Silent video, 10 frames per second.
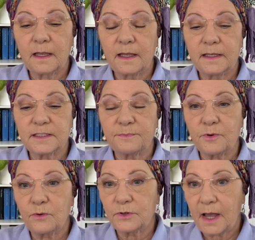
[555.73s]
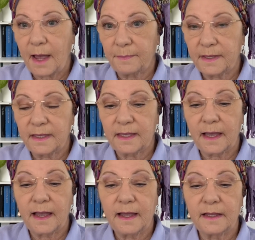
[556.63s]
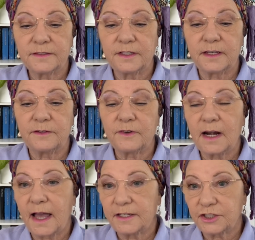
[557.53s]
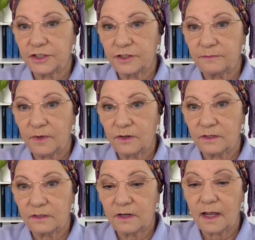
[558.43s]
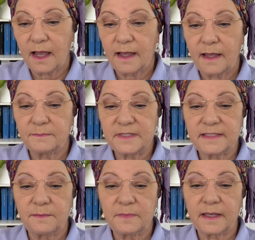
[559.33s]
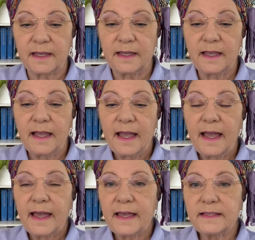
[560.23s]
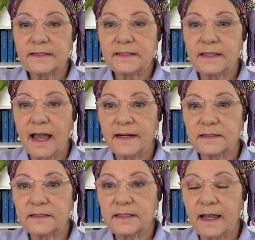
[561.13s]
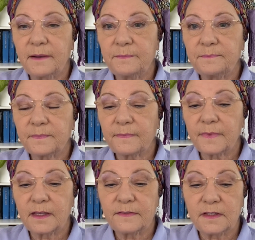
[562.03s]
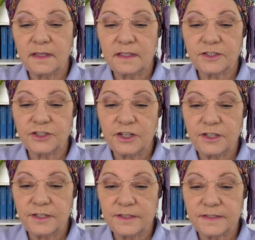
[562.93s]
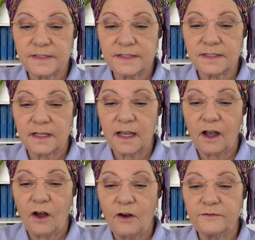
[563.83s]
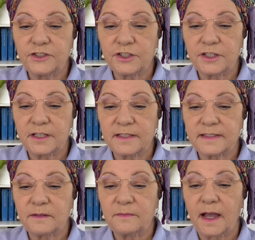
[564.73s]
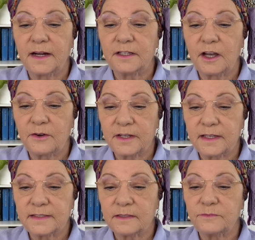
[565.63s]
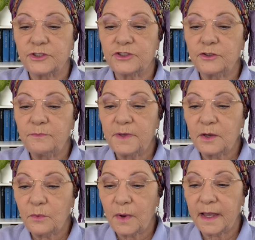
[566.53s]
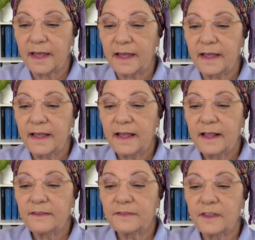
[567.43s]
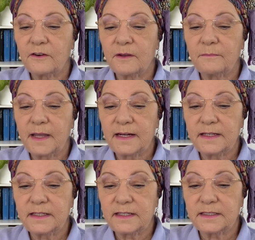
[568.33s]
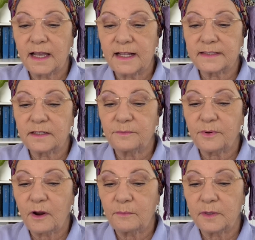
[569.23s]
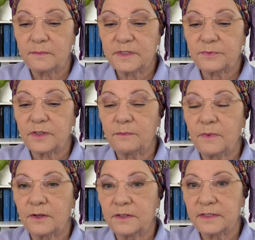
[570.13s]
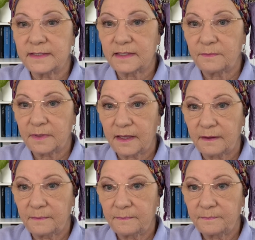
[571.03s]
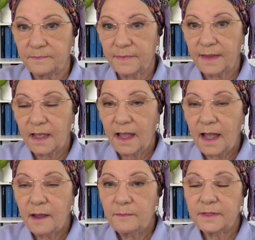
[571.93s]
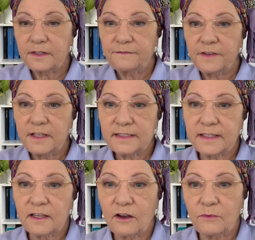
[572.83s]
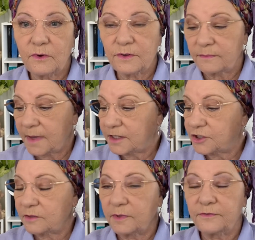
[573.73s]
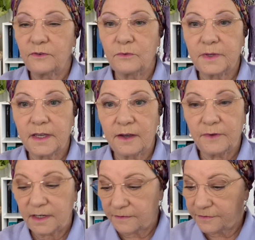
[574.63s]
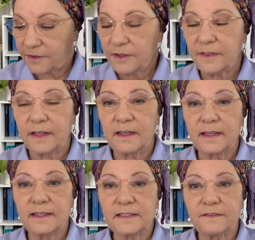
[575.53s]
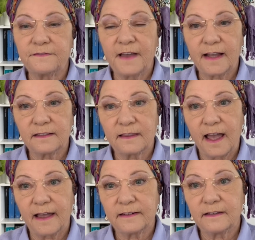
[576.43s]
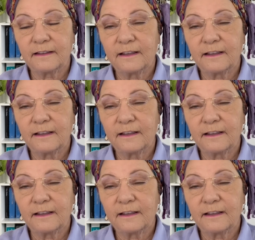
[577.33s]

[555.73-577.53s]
is brought up here in relation to modern smicha is that the students of Judaism and Noahism should be aware that there are many details and problems with modern smicha. But the first thing I want to mention before we go any further is the fact that